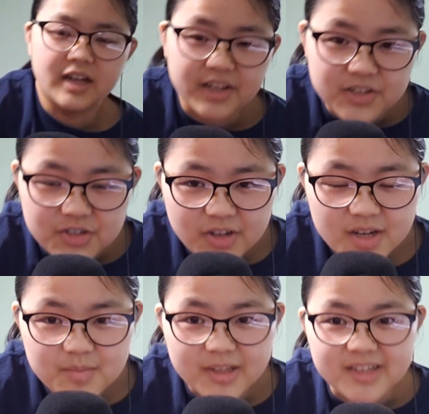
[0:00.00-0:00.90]
I can try
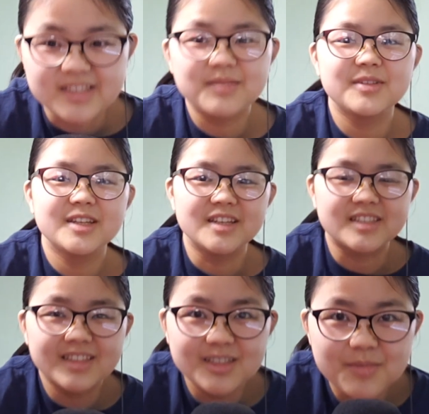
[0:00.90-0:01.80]
playing something. It's a
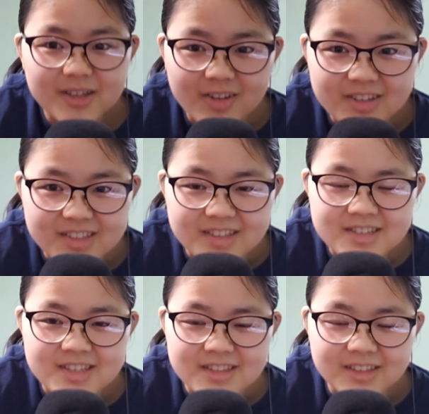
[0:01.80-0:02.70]
little bit hard to see the